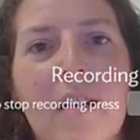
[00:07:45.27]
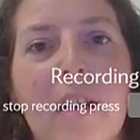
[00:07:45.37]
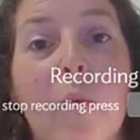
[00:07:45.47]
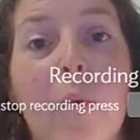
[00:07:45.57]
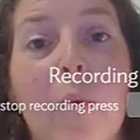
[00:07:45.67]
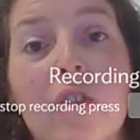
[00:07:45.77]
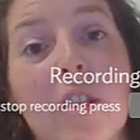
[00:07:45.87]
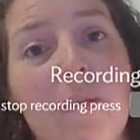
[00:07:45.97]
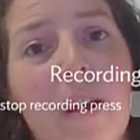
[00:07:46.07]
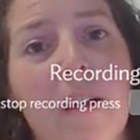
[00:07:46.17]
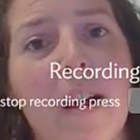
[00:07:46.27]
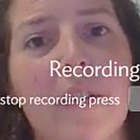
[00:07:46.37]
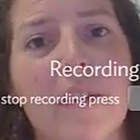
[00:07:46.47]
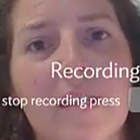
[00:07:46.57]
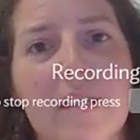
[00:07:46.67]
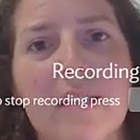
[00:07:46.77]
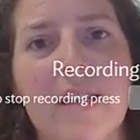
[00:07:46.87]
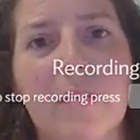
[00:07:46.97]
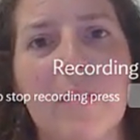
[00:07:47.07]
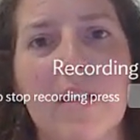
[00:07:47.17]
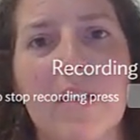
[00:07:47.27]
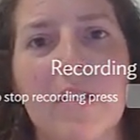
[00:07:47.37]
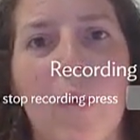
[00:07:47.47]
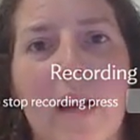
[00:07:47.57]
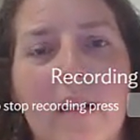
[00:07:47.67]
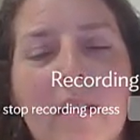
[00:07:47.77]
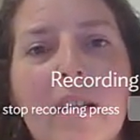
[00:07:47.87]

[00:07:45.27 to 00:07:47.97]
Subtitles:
and where she fell on the DISC assessment as well.